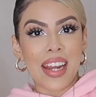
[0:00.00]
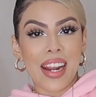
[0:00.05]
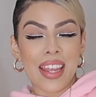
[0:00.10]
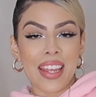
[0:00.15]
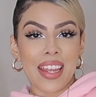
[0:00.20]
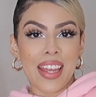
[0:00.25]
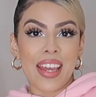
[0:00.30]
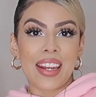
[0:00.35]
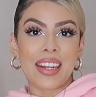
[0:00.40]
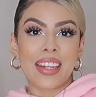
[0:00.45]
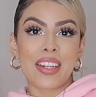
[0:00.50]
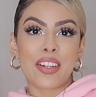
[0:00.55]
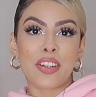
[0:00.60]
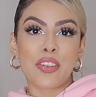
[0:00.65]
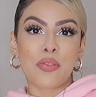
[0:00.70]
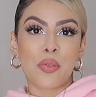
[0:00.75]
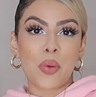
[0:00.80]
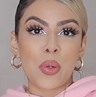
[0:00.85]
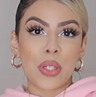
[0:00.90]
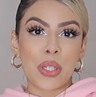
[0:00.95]
that I had
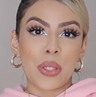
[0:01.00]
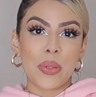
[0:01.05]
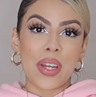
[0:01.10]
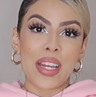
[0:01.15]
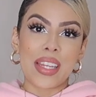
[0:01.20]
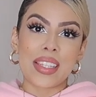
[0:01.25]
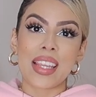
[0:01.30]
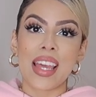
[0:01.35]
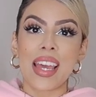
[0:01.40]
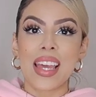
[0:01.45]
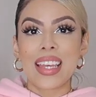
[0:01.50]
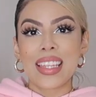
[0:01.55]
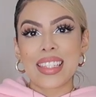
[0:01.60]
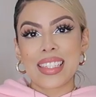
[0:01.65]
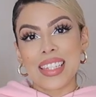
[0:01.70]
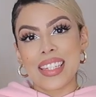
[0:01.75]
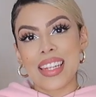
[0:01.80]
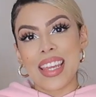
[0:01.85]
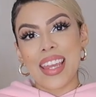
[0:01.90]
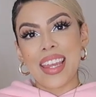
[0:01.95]
here for you guys
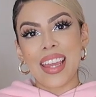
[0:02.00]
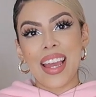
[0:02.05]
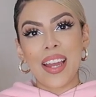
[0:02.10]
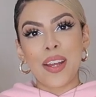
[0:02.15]
today.